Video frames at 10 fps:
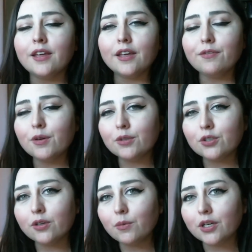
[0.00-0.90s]
If you
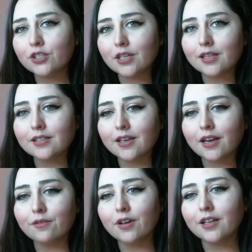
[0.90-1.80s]
enjoy watching this
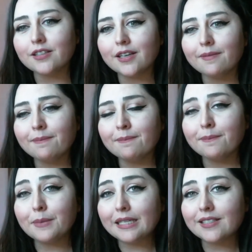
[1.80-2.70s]
kind of content,
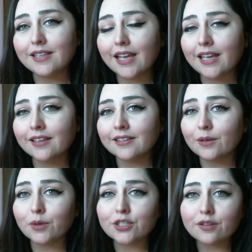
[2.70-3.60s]
please stay
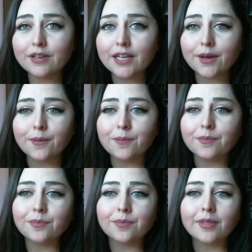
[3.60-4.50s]
and watch the video.
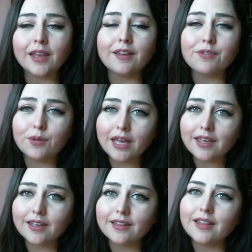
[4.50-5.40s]
If you
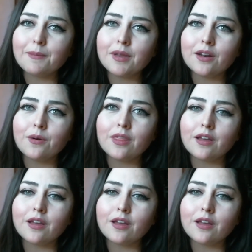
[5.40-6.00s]
like it, let me know in the